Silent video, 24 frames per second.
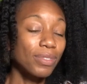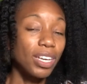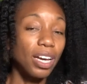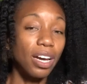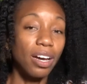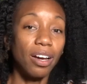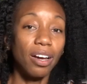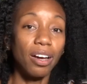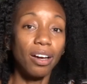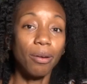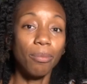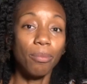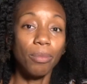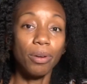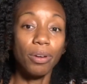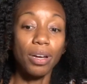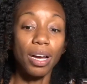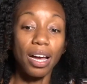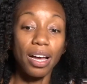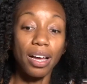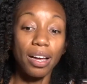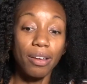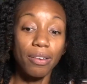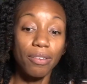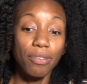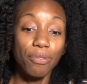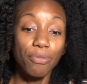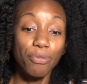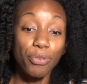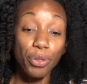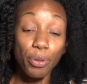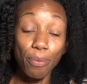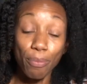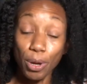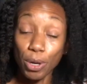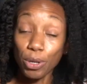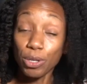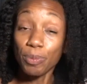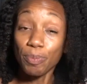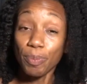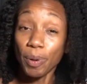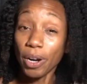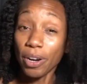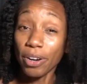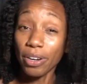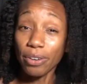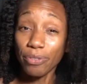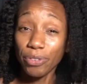for the most
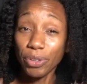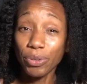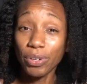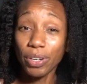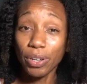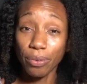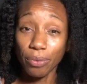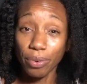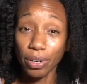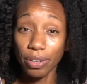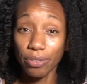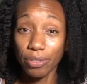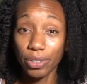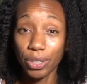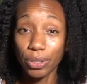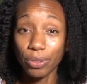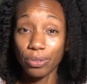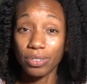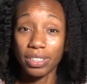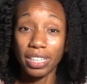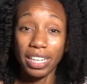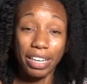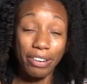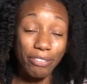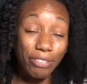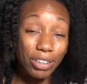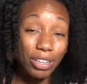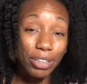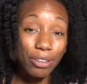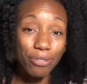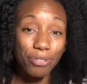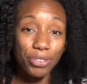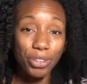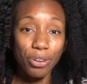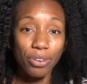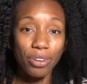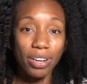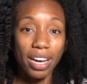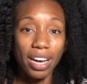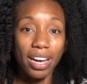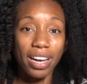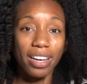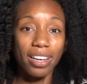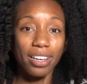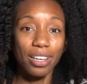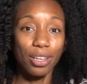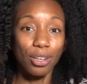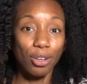part, if you get rid of gluten, even if you're
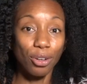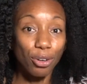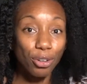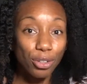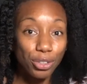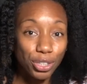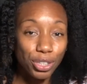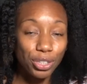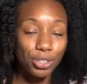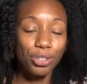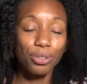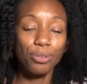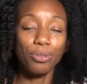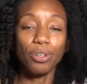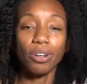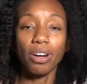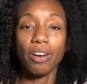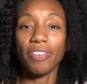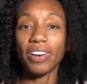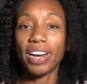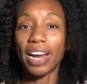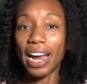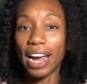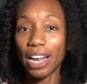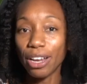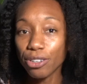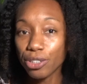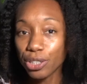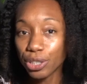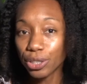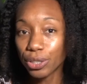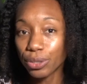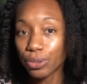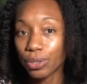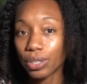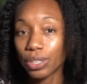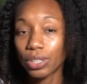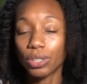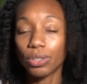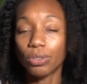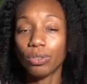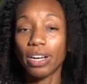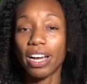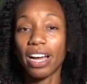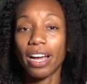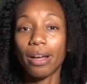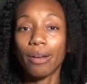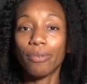not allergic to it or have an allergy to it,
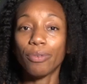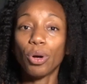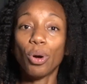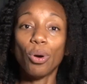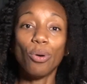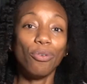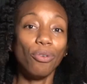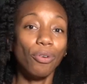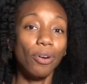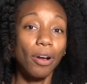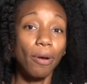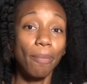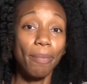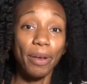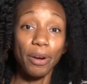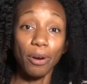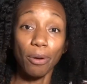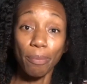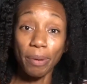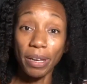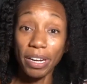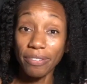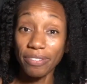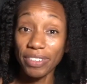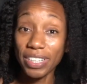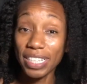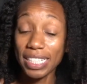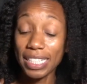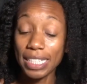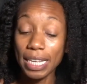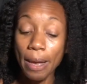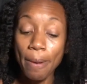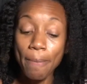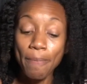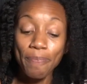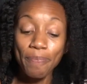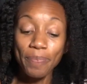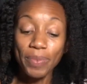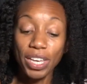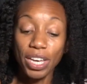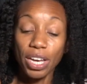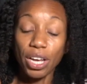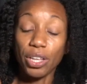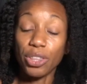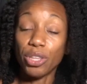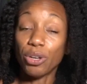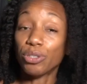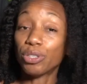you'll have overall better benefits.
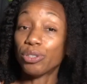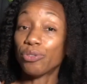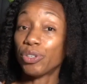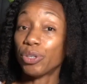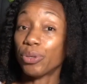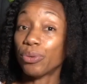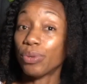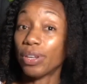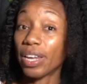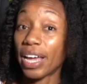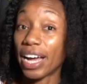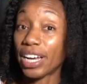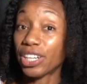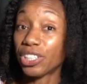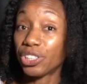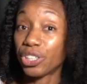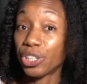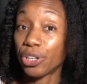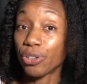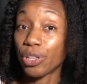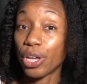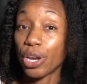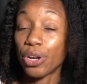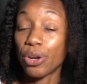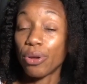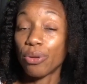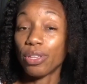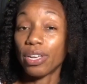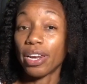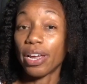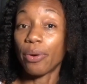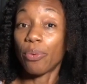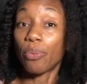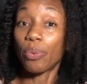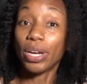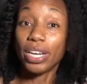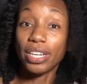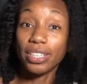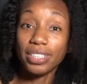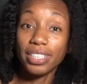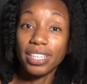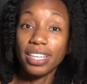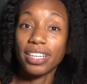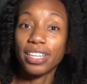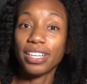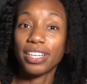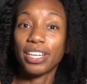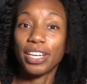Those of you last year that know that I
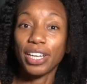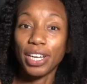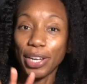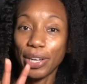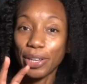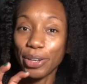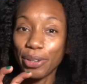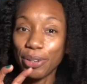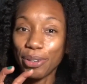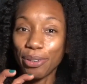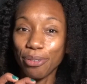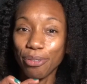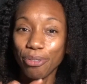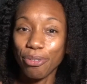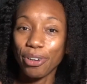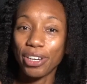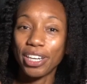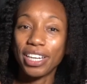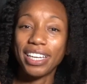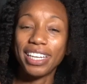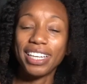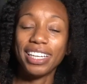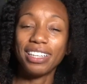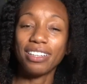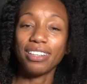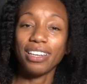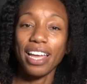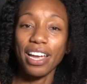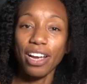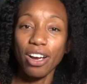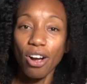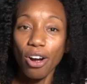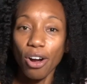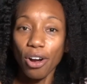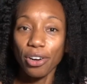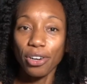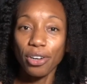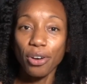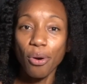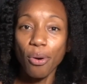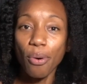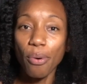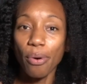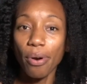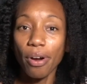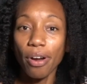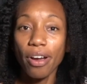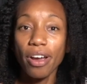went gluten-free, like
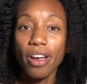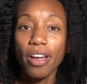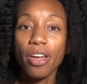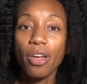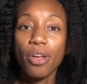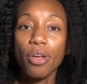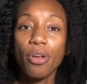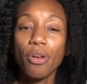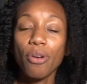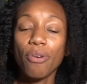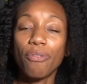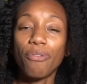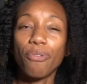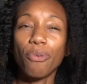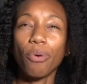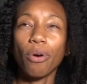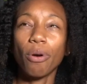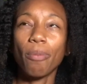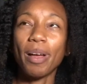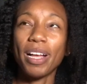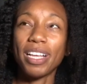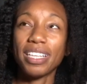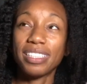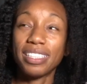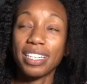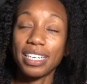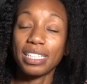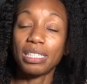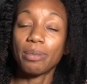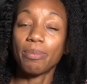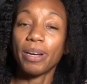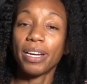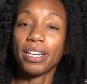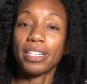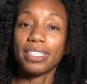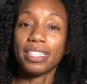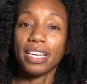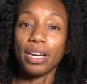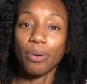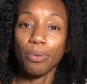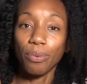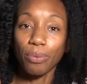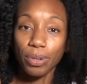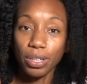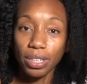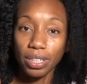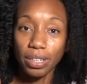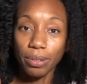hardcore, for about 6 months, I
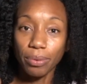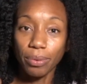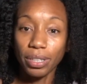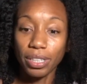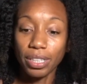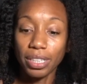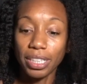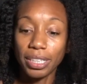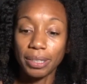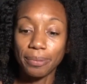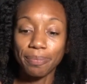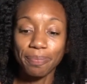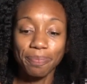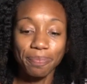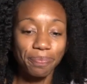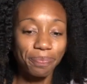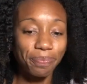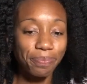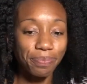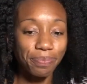really